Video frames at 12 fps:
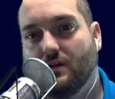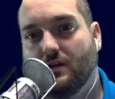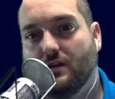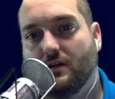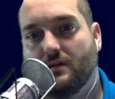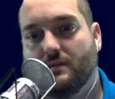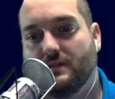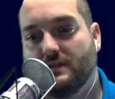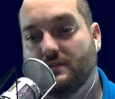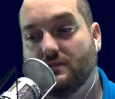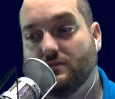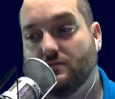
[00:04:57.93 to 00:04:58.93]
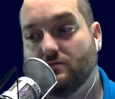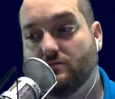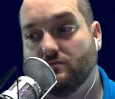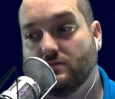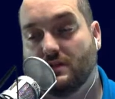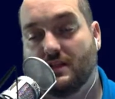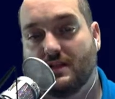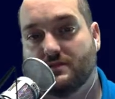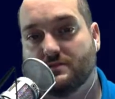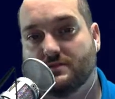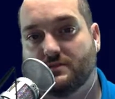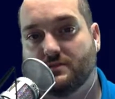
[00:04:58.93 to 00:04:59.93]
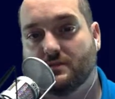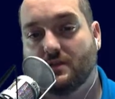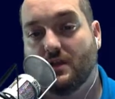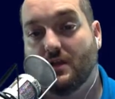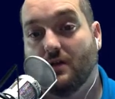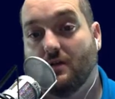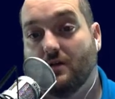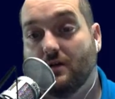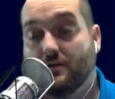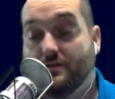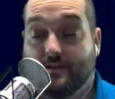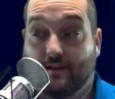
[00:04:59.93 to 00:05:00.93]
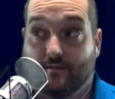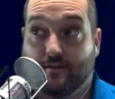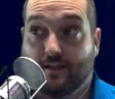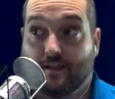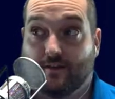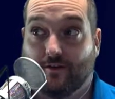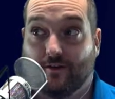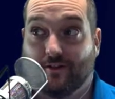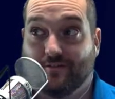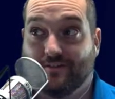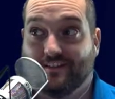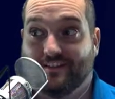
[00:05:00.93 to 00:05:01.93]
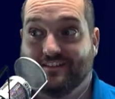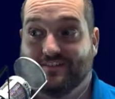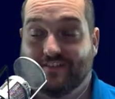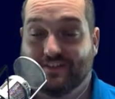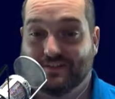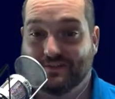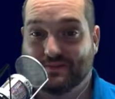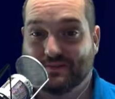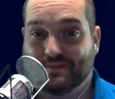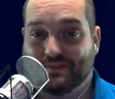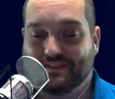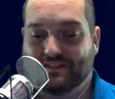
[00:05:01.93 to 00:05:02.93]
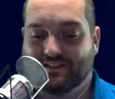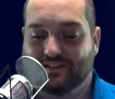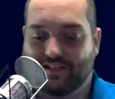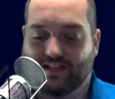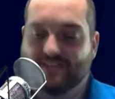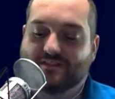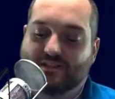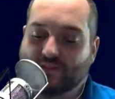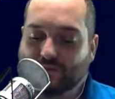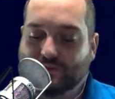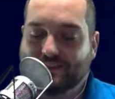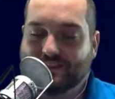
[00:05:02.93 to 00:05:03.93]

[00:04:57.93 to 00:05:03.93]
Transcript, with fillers: um, until the cloud's restored on the other hand, all of it fails to work until the clouds are stored,